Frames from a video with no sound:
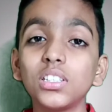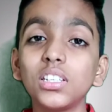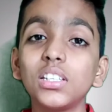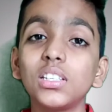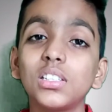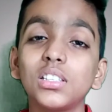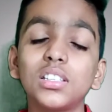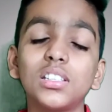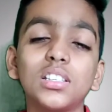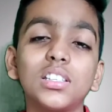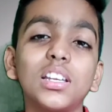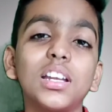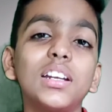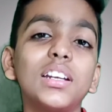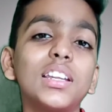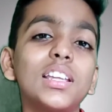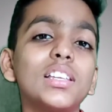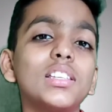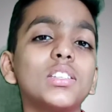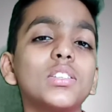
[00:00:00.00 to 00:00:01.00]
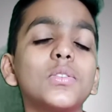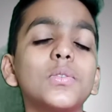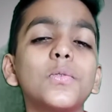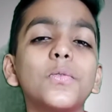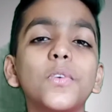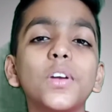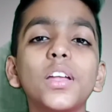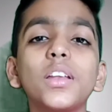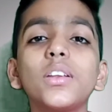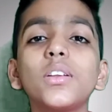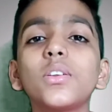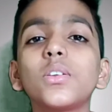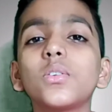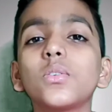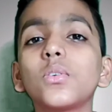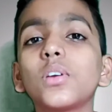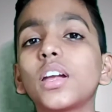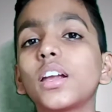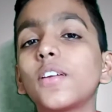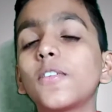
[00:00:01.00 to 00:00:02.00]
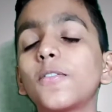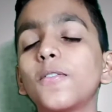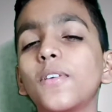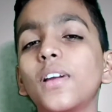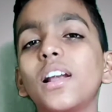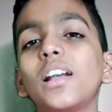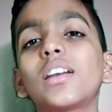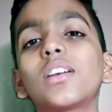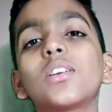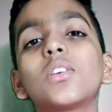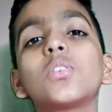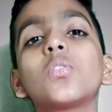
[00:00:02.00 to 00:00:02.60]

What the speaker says: this sentence when you get felt